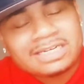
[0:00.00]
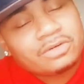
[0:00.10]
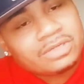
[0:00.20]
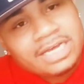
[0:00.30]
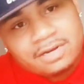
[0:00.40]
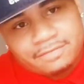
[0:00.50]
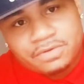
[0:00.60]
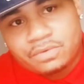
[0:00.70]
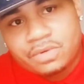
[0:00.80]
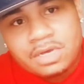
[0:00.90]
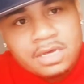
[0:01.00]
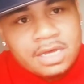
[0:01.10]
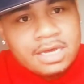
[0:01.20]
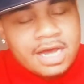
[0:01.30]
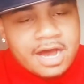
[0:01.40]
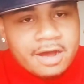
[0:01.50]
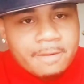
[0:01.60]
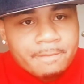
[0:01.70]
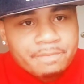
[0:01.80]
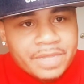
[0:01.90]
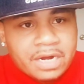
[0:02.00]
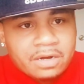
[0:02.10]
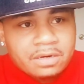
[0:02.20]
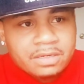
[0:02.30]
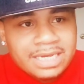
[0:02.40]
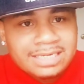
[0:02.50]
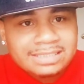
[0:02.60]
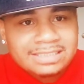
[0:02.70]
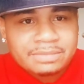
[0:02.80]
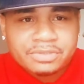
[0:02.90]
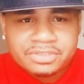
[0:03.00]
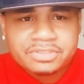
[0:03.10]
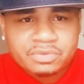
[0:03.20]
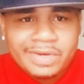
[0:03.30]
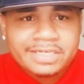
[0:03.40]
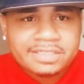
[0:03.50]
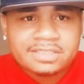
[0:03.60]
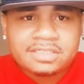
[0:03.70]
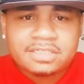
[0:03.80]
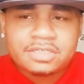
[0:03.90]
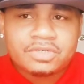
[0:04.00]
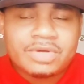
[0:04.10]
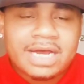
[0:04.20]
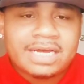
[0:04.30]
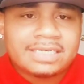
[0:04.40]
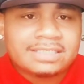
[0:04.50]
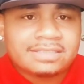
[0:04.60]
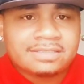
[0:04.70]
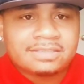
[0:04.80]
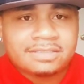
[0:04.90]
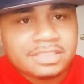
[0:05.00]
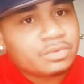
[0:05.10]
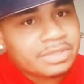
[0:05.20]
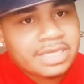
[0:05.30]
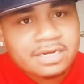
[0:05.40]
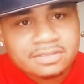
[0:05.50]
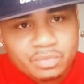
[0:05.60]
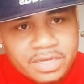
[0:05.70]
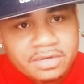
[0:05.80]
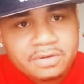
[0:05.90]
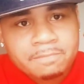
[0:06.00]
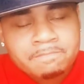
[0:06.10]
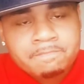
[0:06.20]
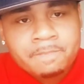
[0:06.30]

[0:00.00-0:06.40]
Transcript: And I know a lot of you that are in a similar situation, you guys deal with that as well.